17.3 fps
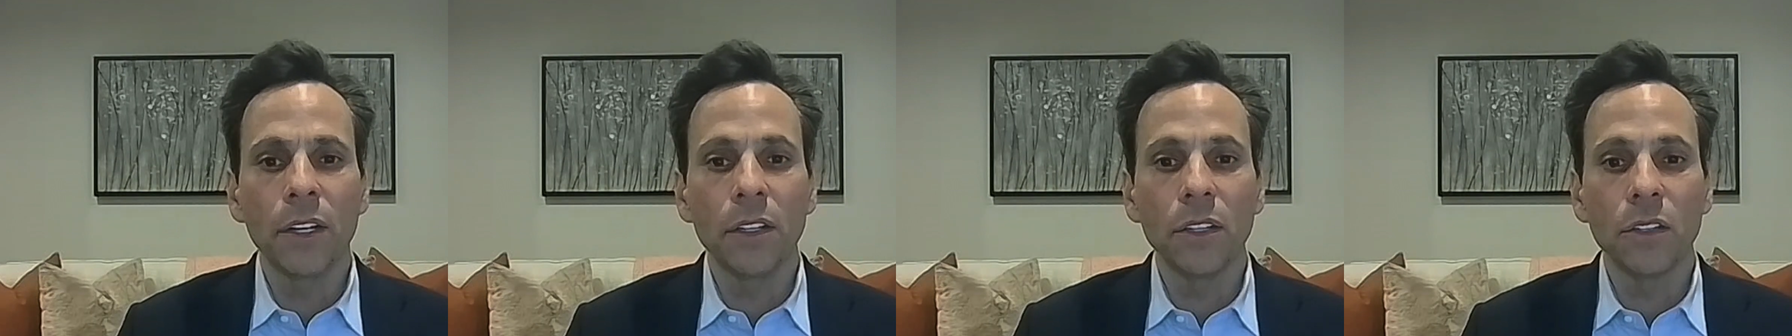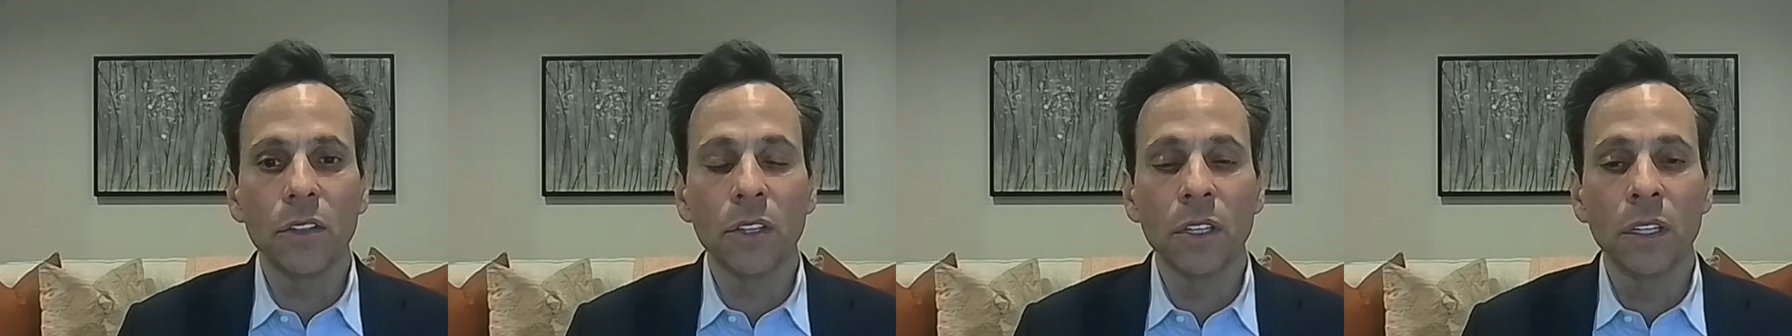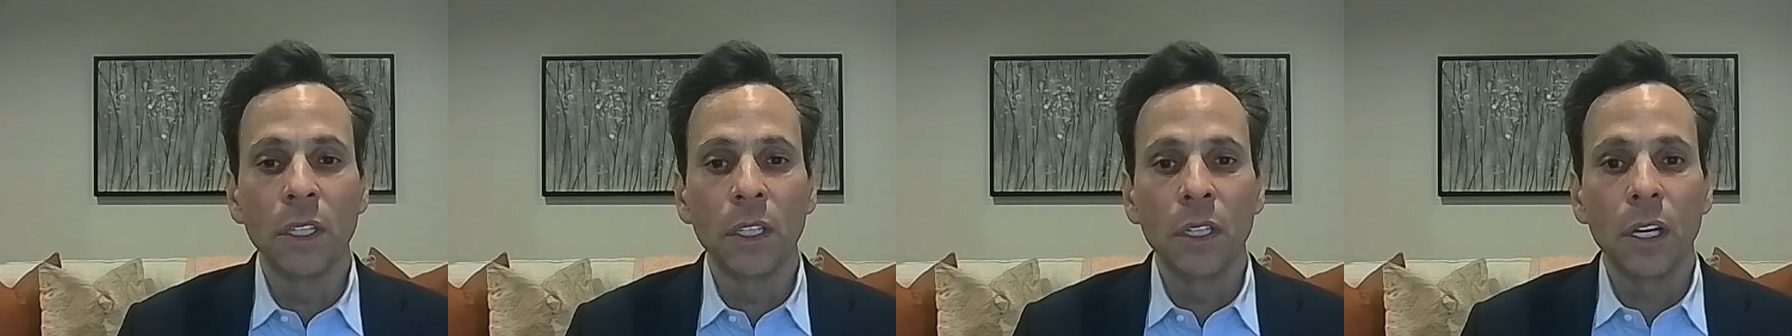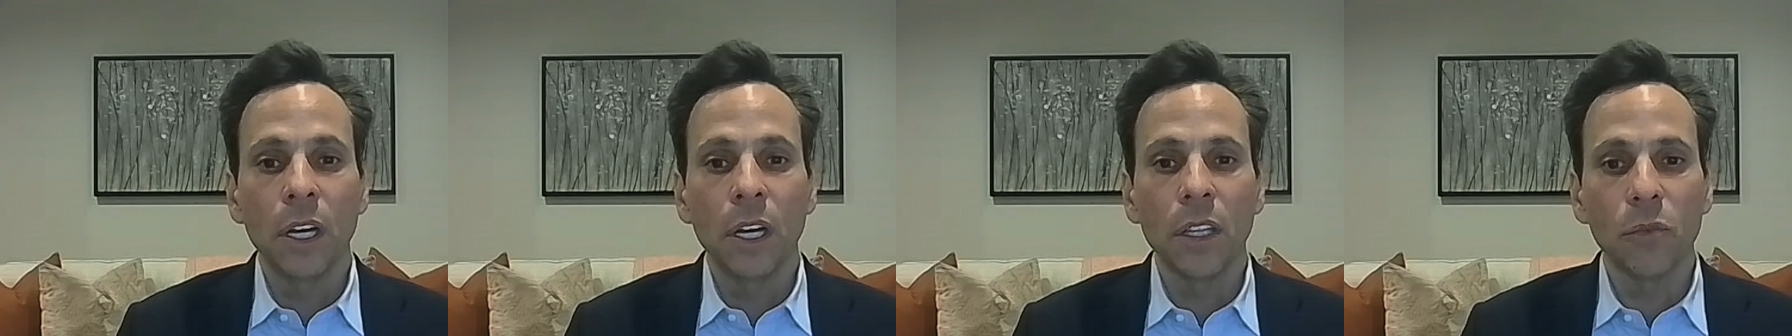is
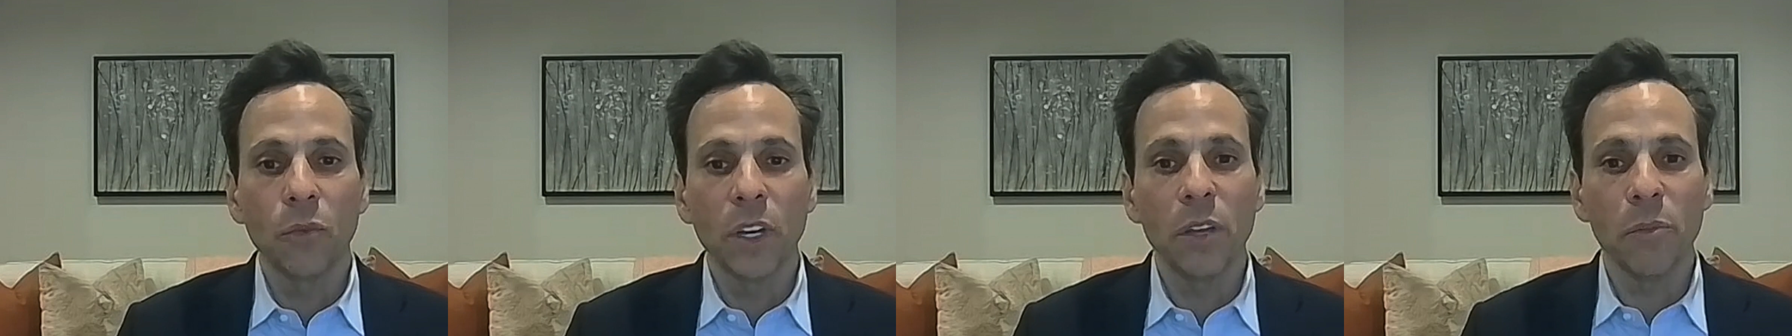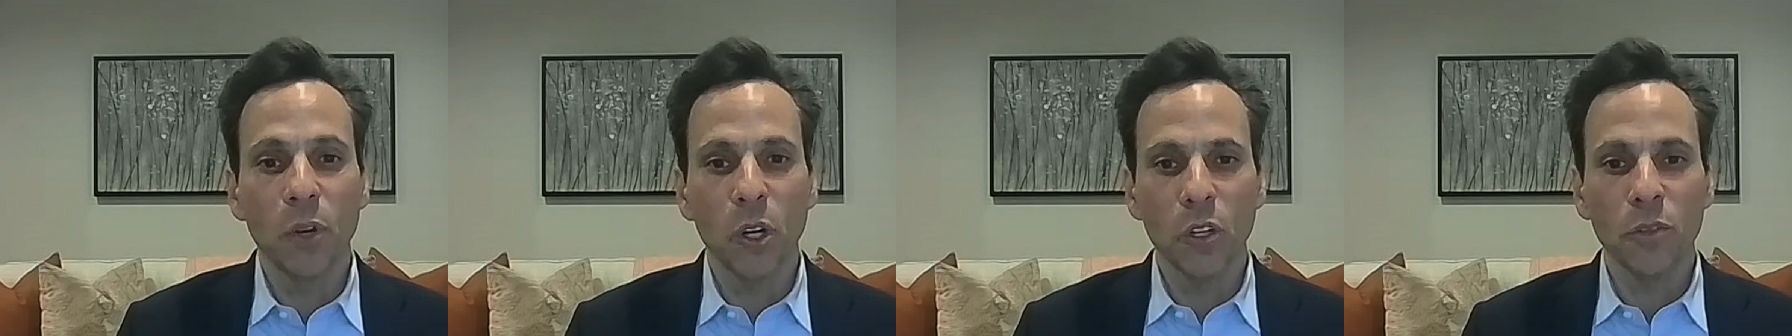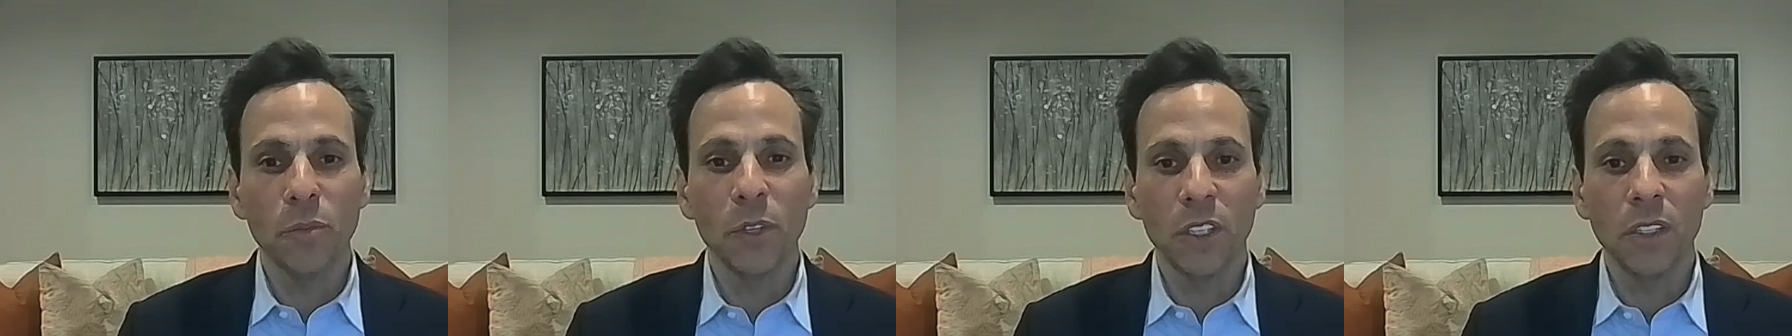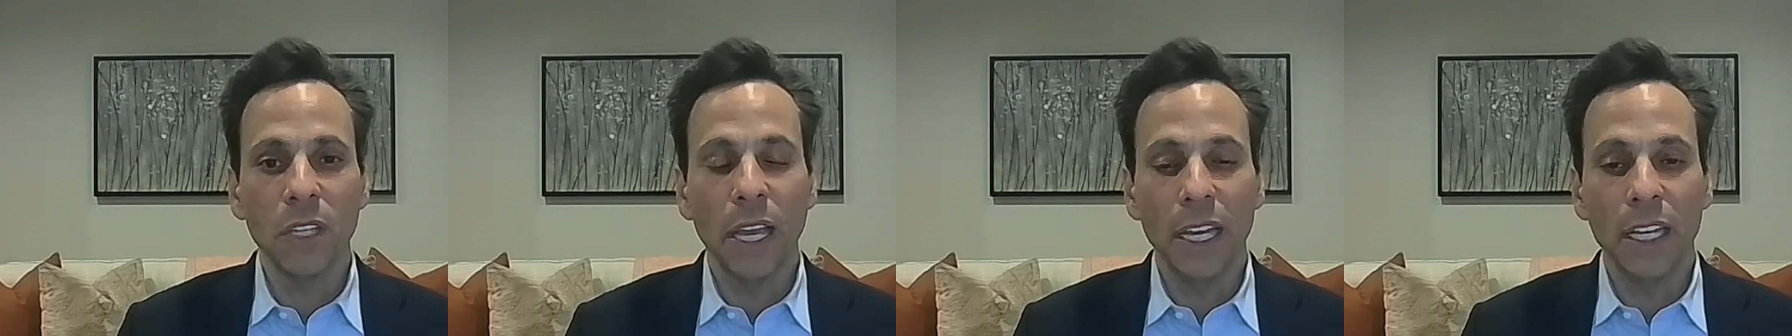on the
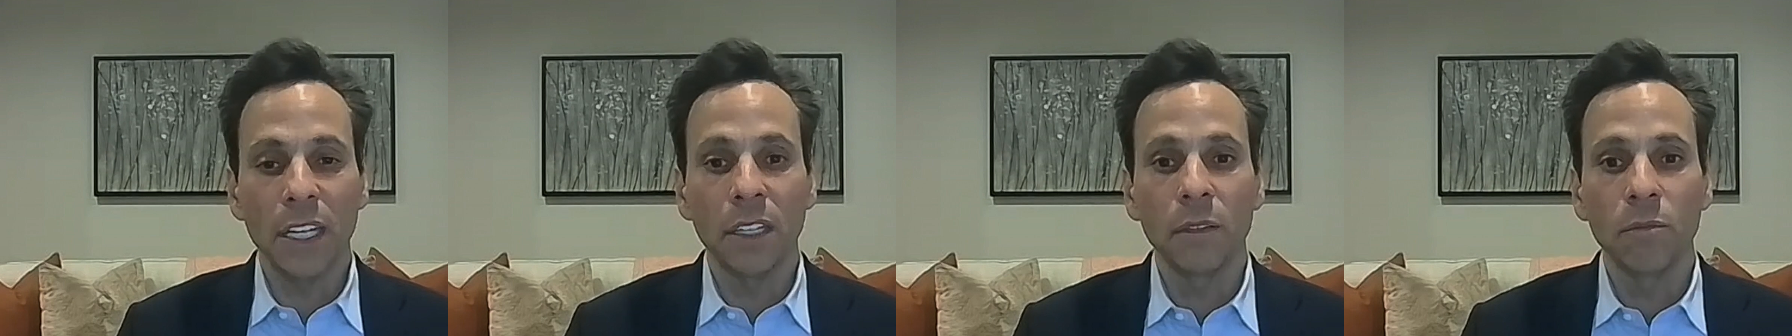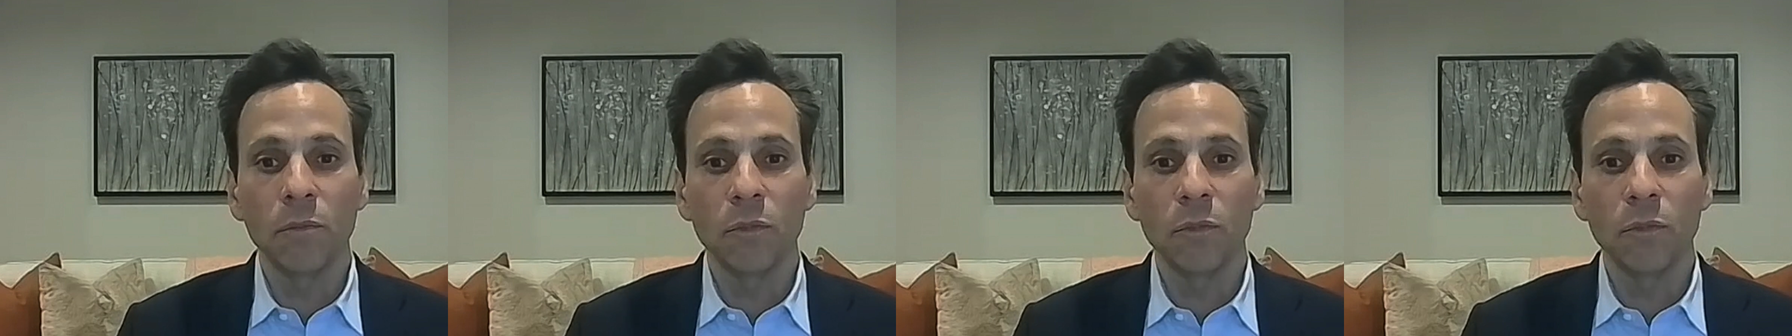reimbursement side.